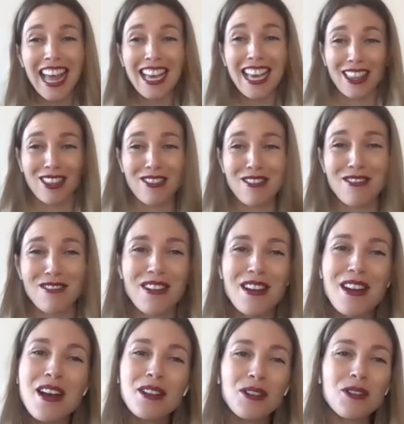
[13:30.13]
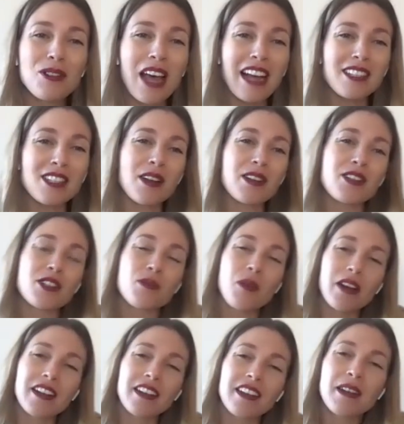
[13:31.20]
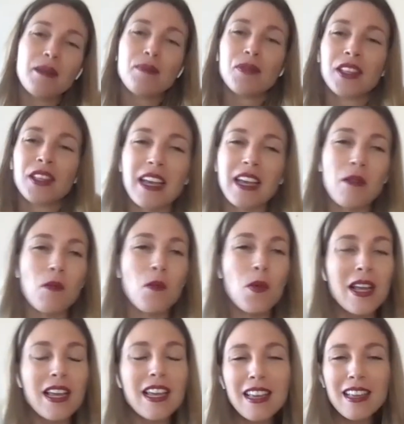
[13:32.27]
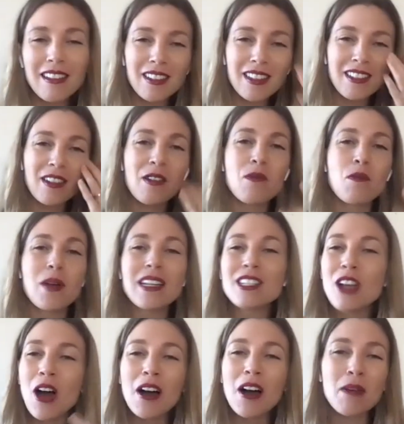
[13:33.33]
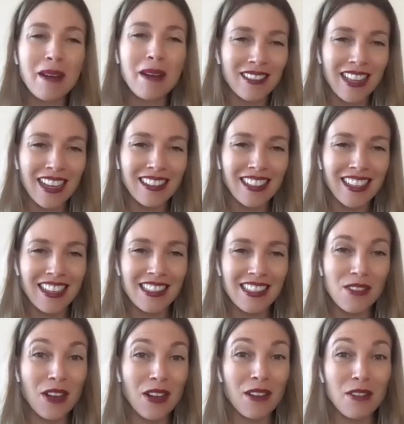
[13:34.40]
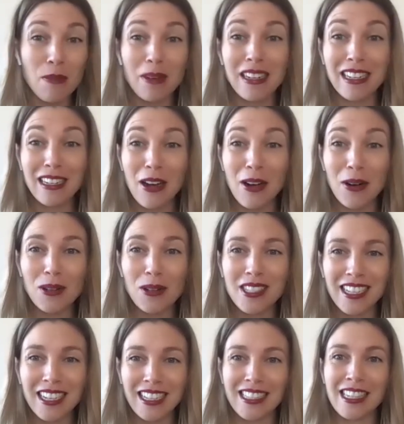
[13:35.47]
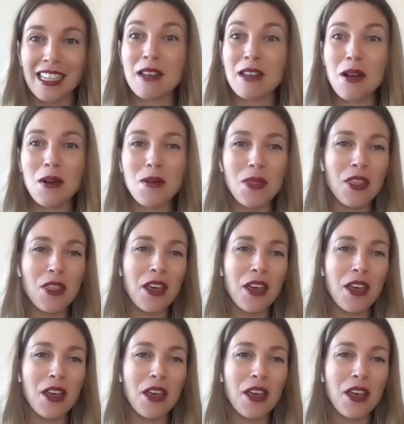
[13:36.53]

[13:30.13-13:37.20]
Like through through that. So I just want to, like, we we talk about that like as if everybody knows, like it's a known